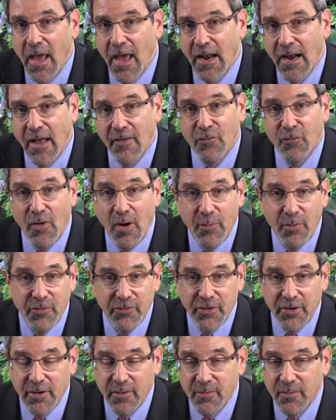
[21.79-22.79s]
And I've
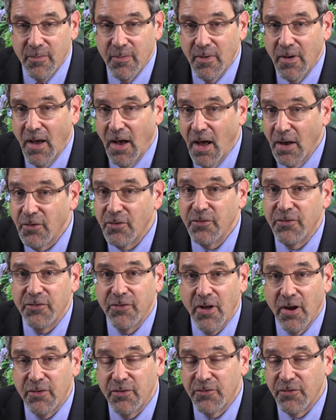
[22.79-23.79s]
represented hundreds
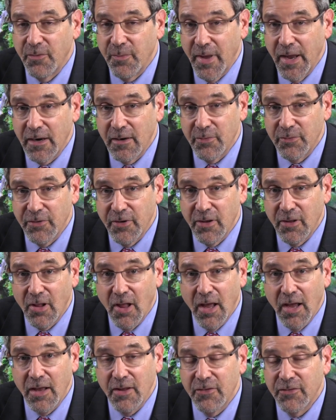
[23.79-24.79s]
and hundreds of bankruptcy
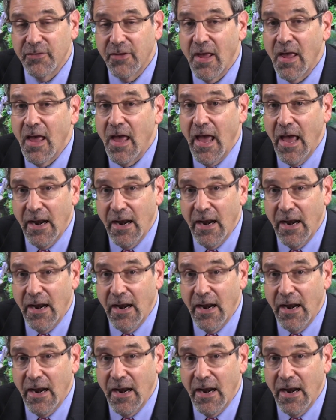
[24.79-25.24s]
clients,